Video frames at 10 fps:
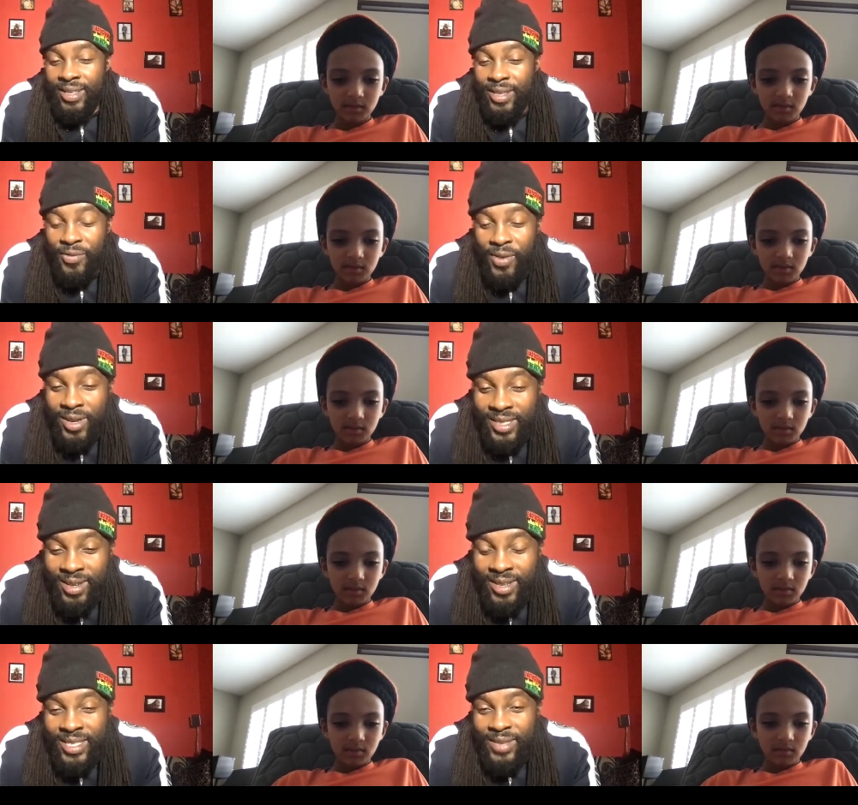Speaker 1: your first
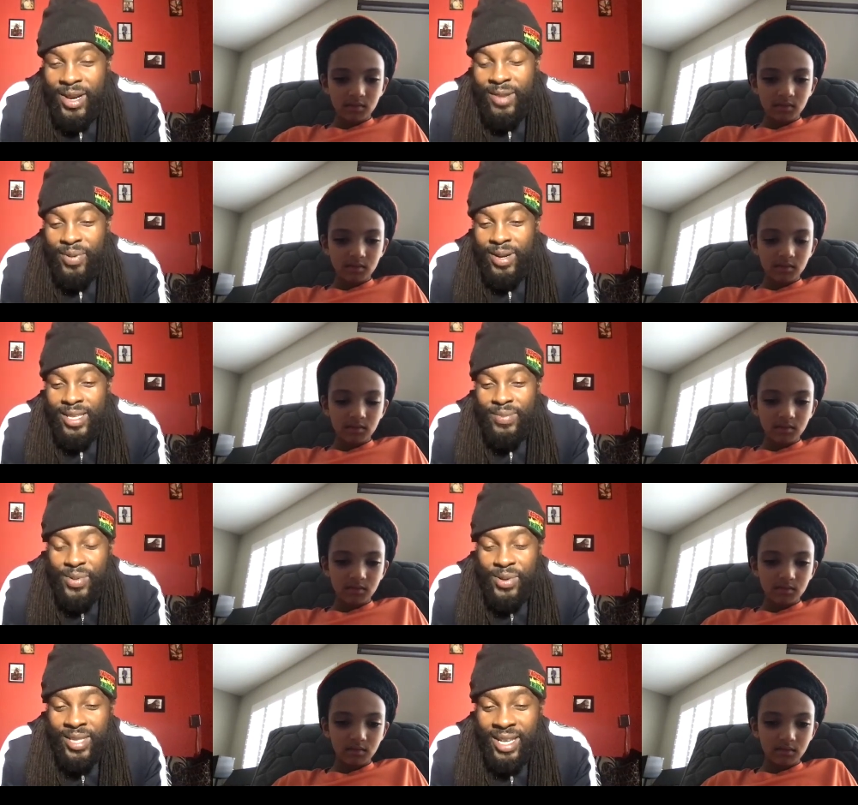song is about police
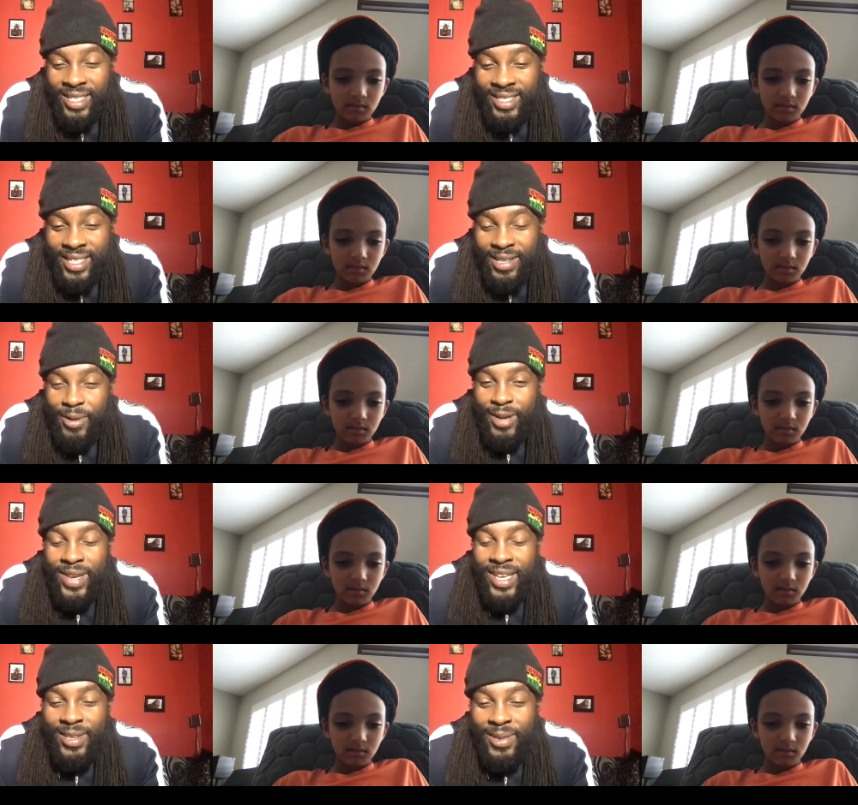brutality what
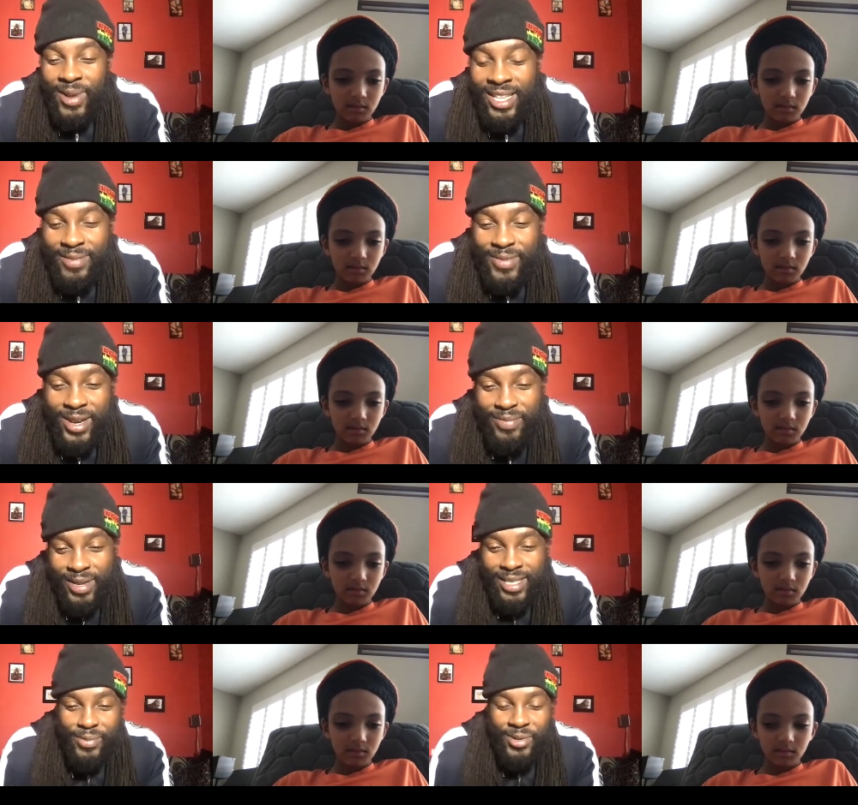make you write about
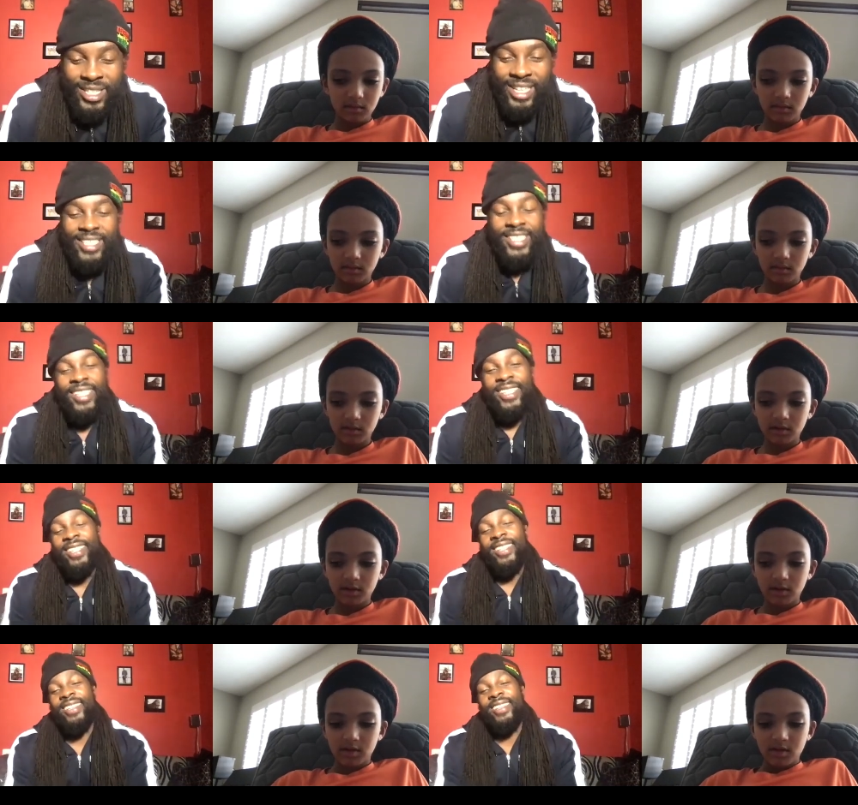police brutality
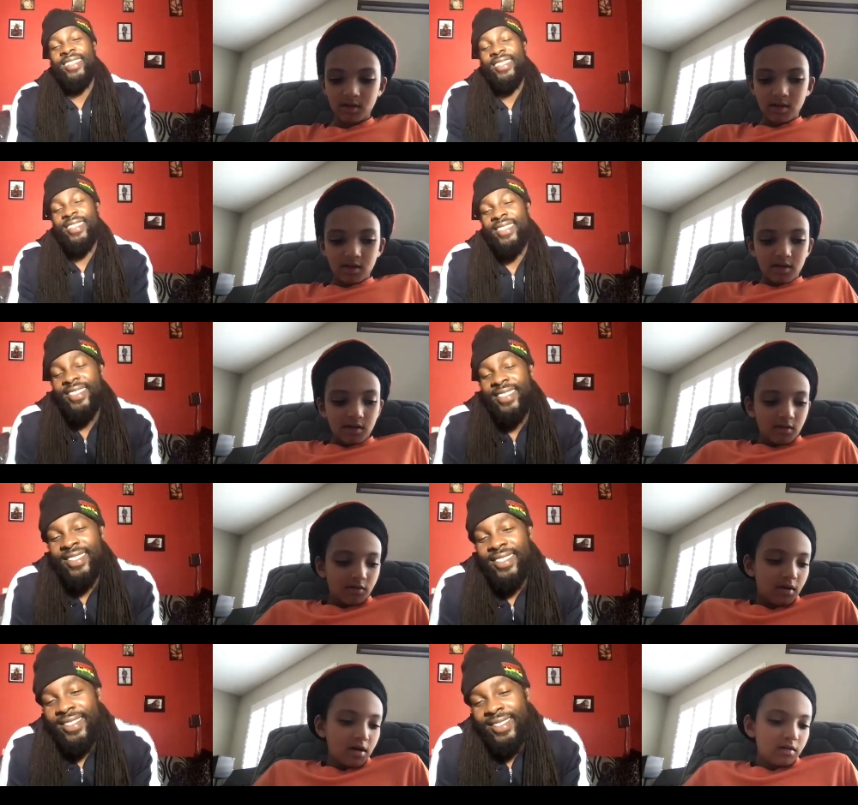
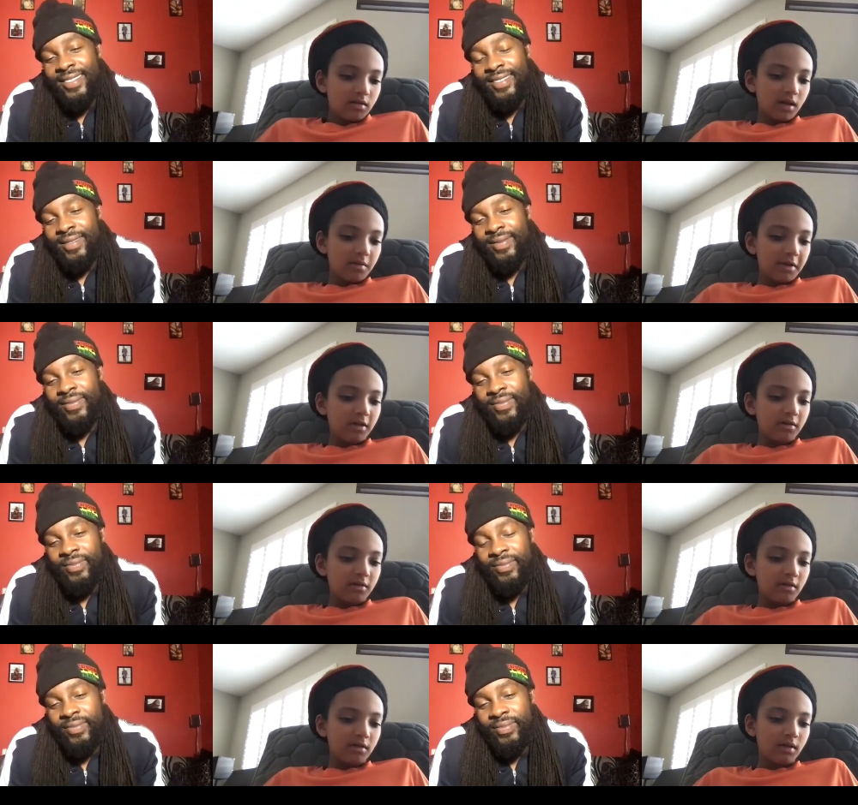
Speaker 2: well i mean
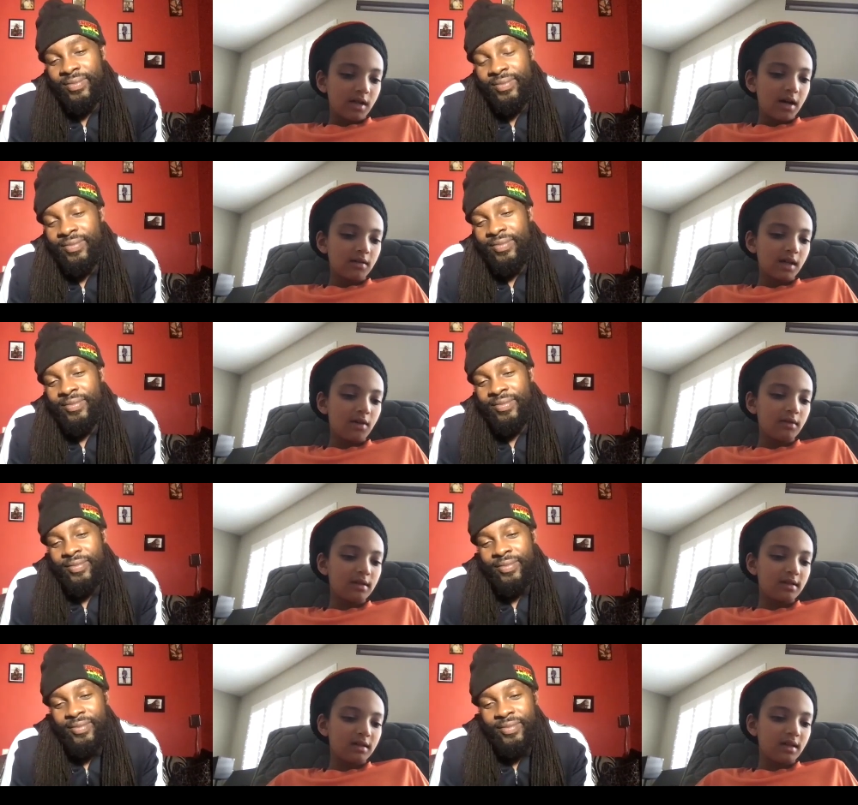that that
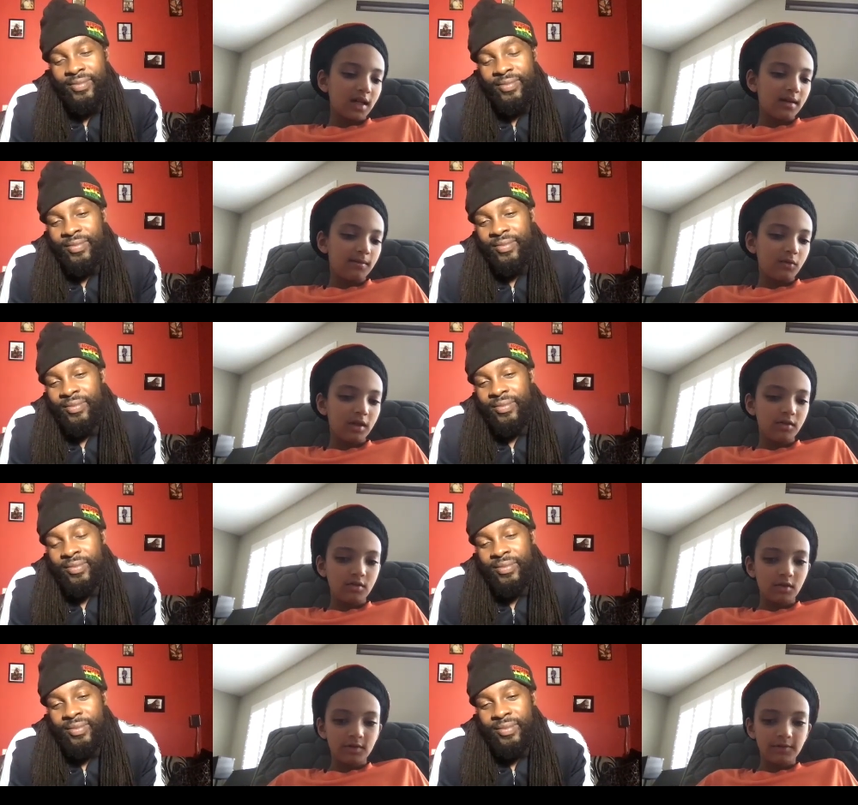was the time when
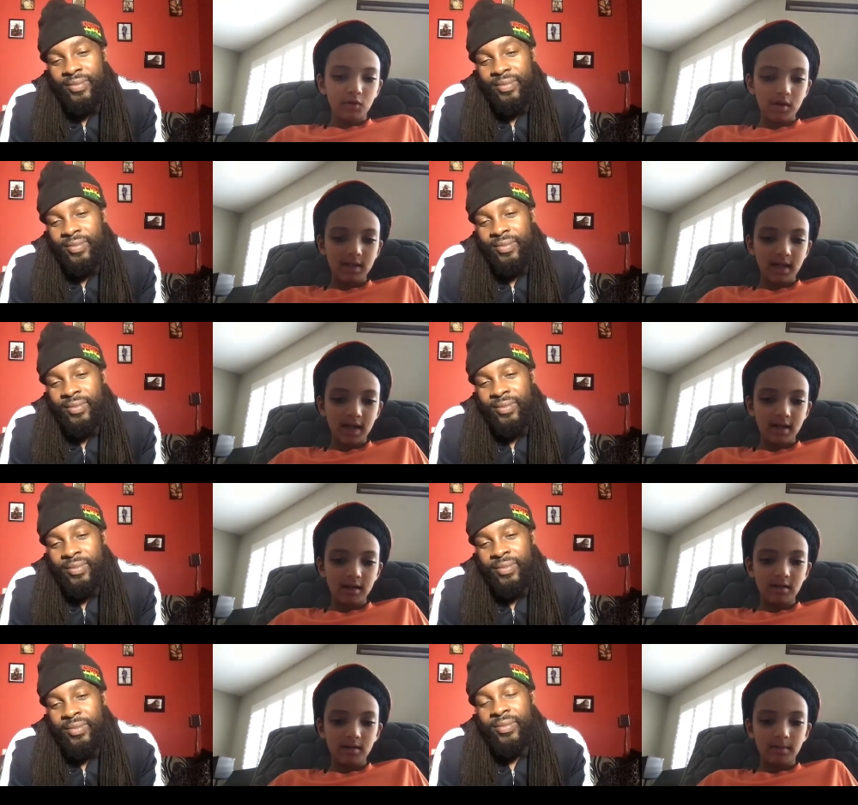george floyd died
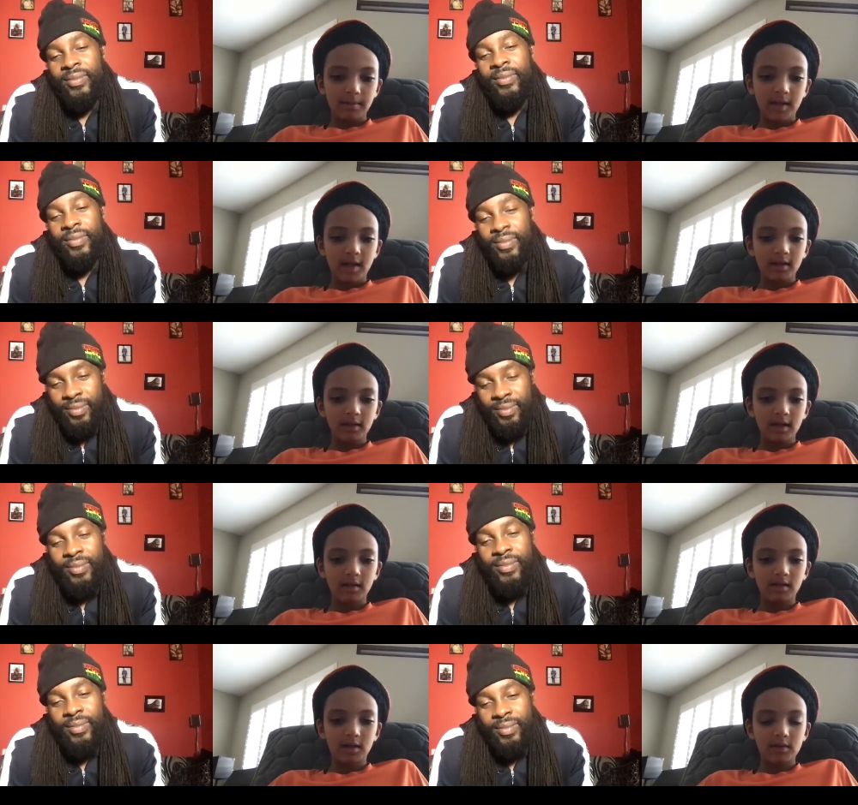and like
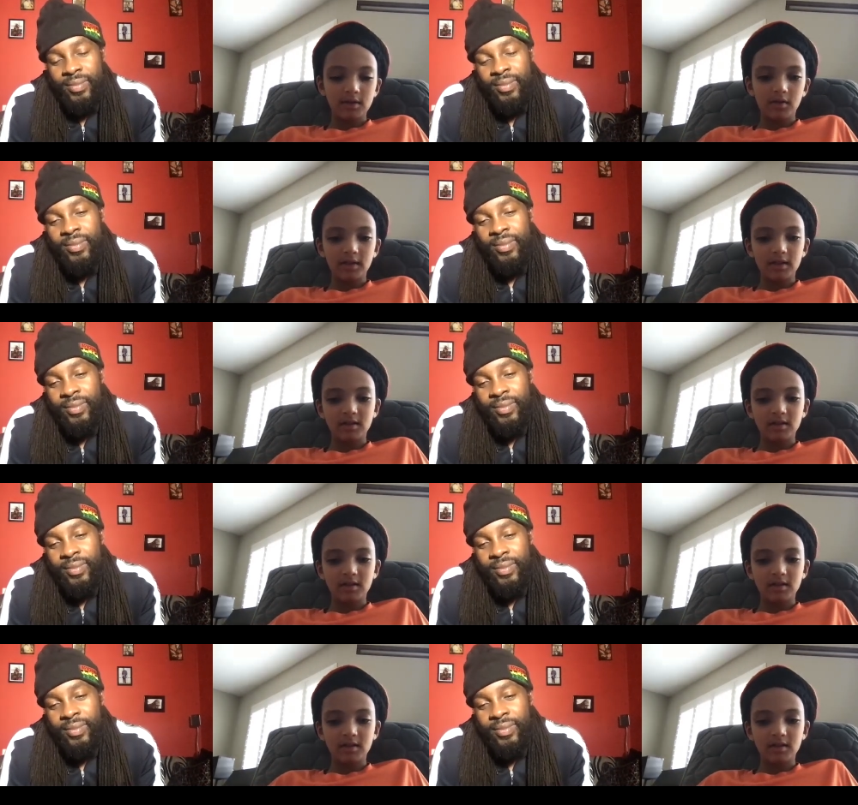there was all this